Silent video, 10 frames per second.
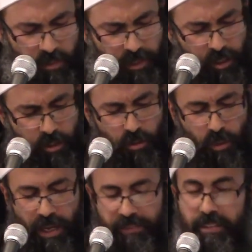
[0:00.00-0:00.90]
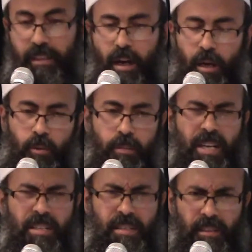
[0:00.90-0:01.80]
we need to have the tarahum,
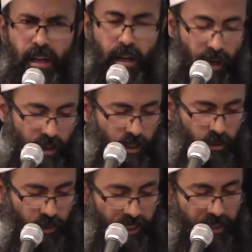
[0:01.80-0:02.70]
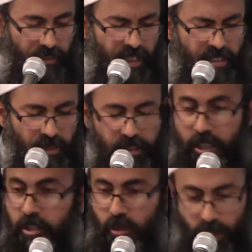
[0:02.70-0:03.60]
sadaqah, donate as much
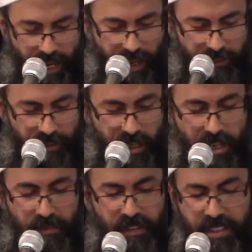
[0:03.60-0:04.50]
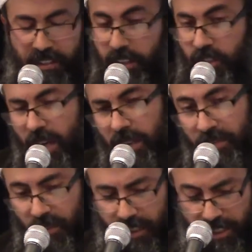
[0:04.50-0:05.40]
as you can. Visit each
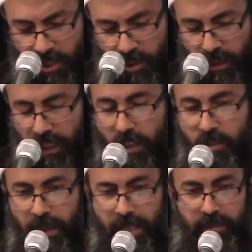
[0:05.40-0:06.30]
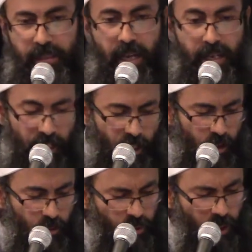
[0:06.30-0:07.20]
other for the sake of Allah subhanahu wa ta'ala.
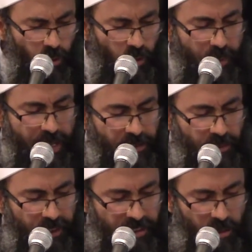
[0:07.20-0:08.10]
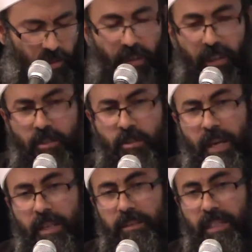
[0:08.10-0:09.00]
Do the qurbani for the sake of Allah
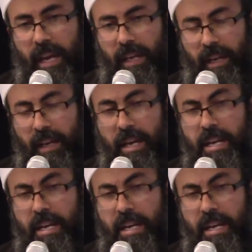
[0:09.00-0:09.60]
subhanahu wa ta'ala.